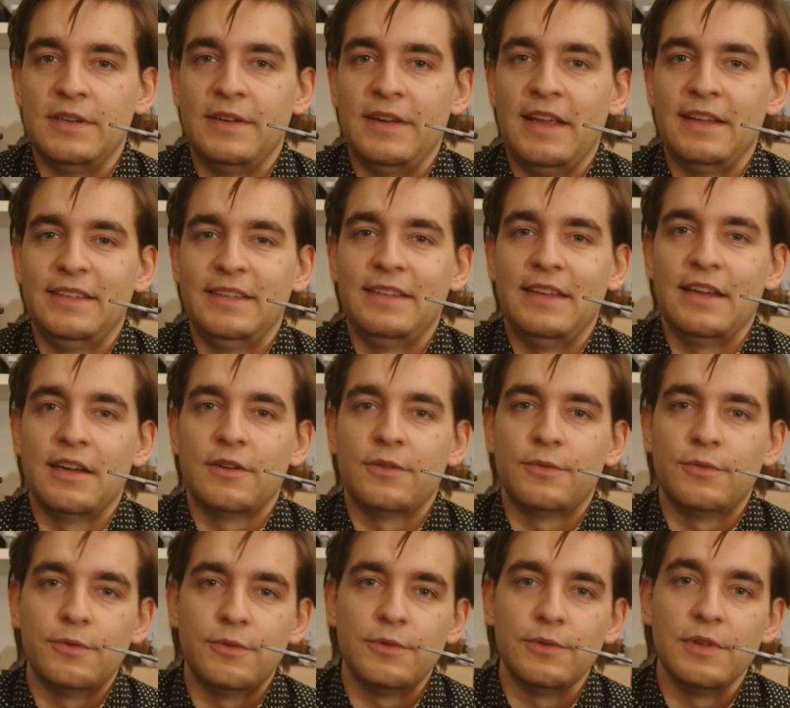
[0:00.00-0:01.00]
in an anti-tank
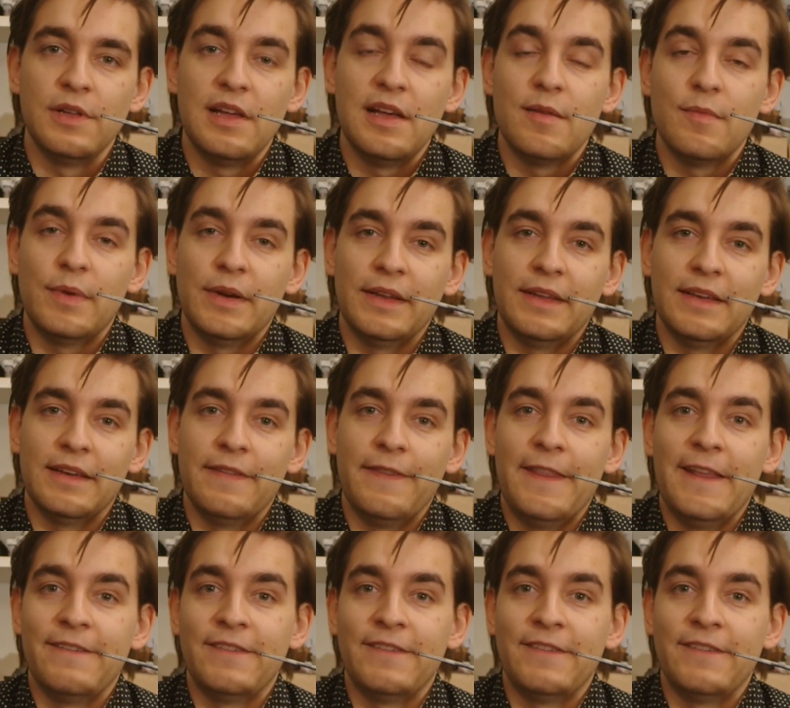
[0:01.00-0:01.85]
role, but again,